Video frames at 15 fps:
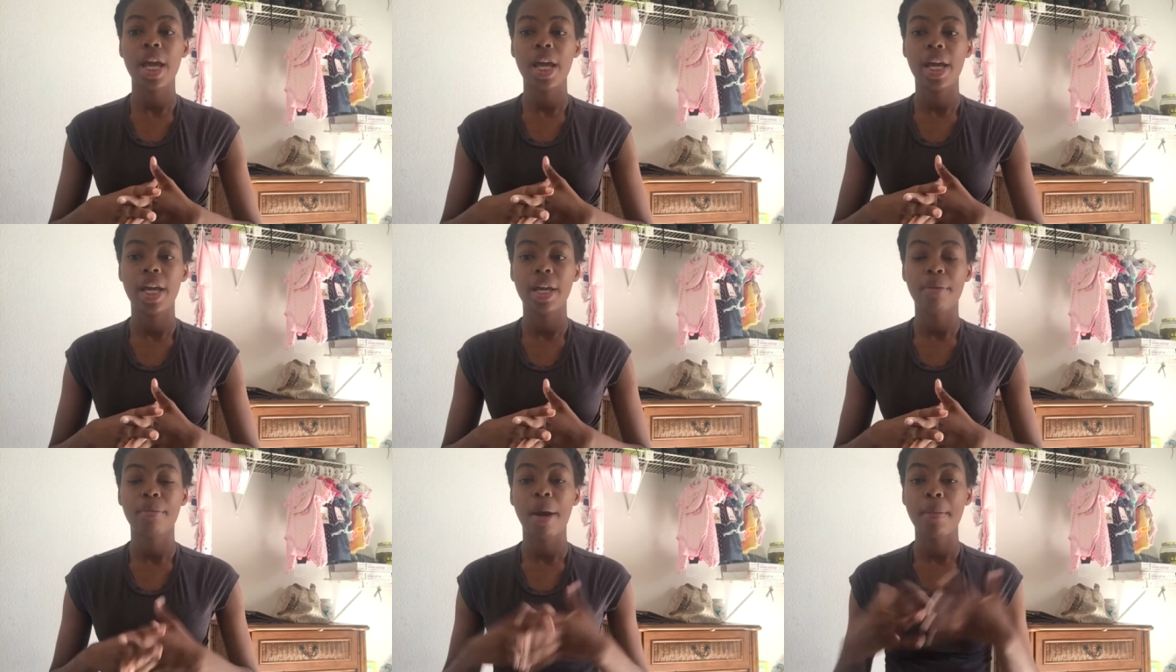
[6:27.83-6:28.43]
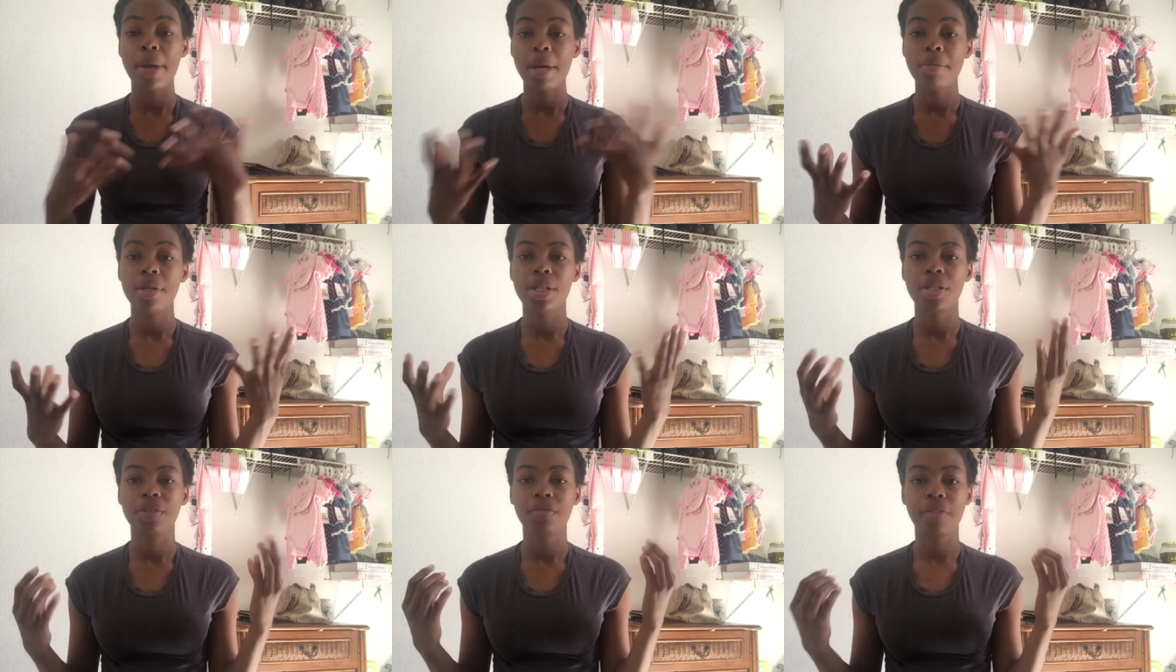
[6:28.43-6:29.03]
and my
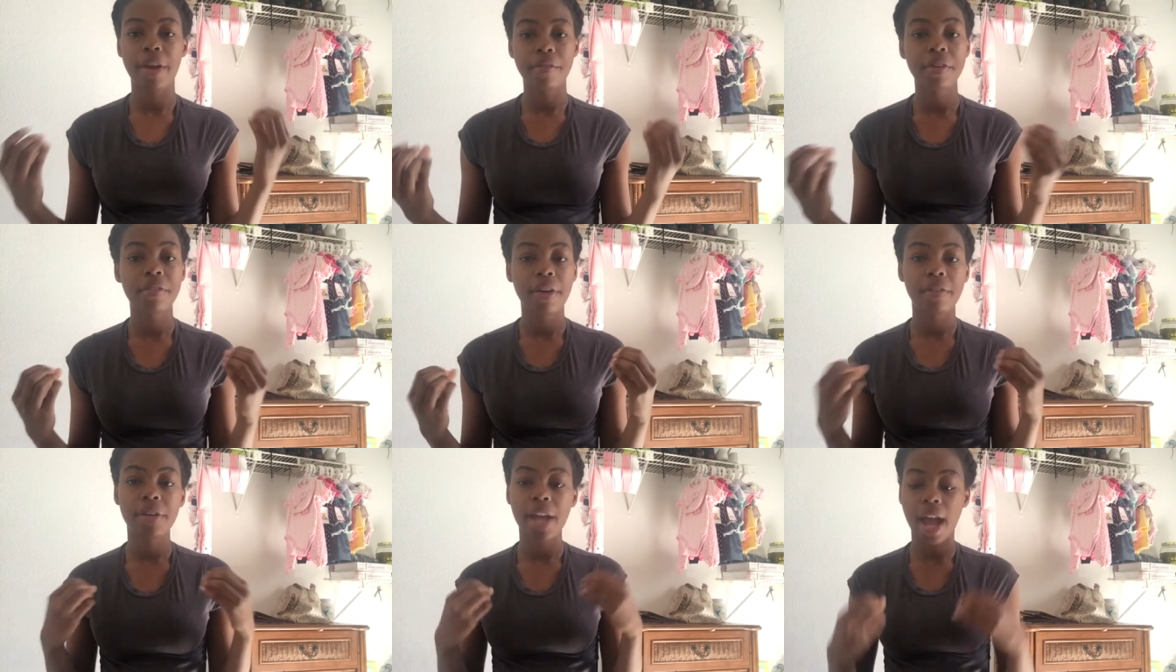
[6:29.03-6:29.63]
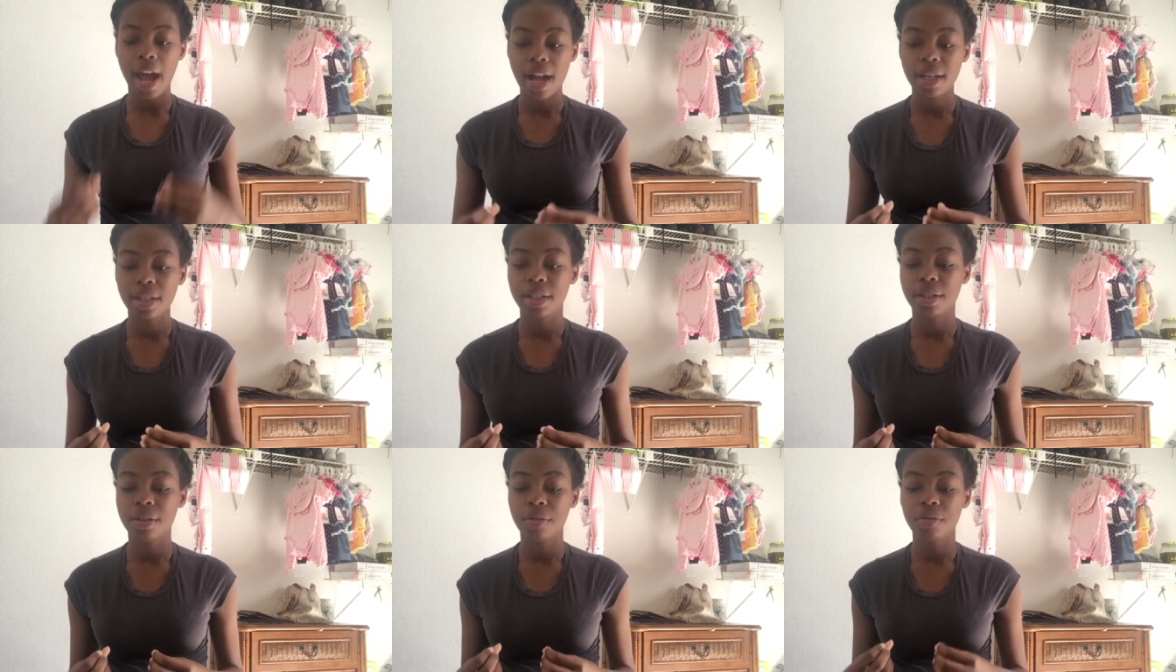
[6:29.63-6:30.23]
baby is very, very
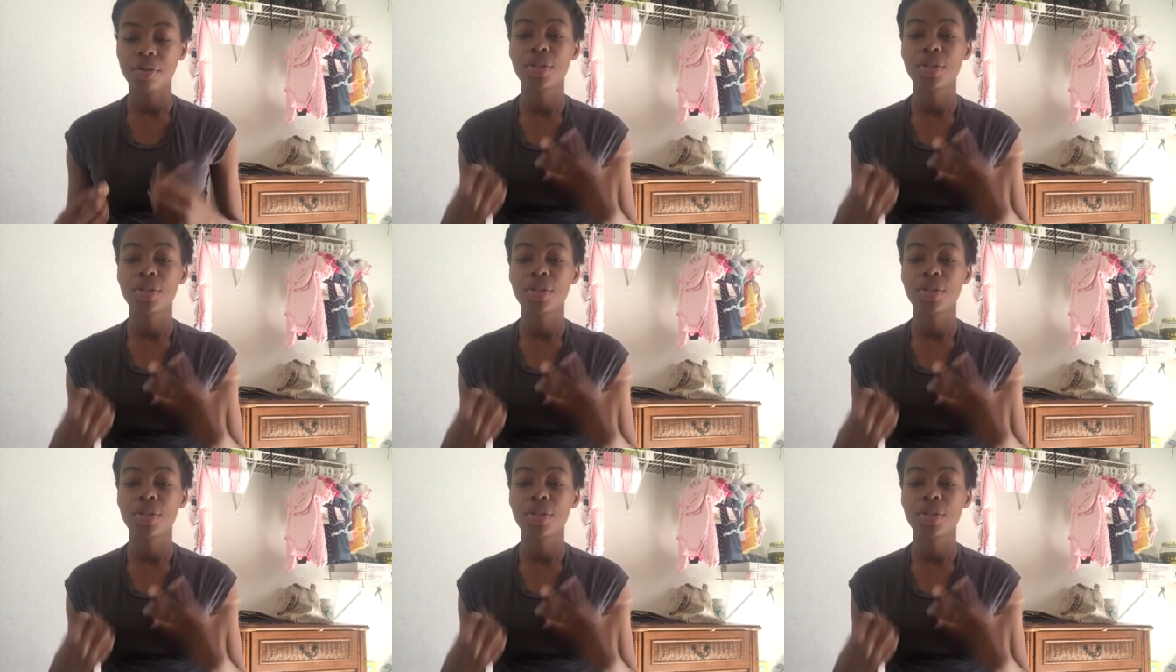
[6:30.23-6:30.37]
active.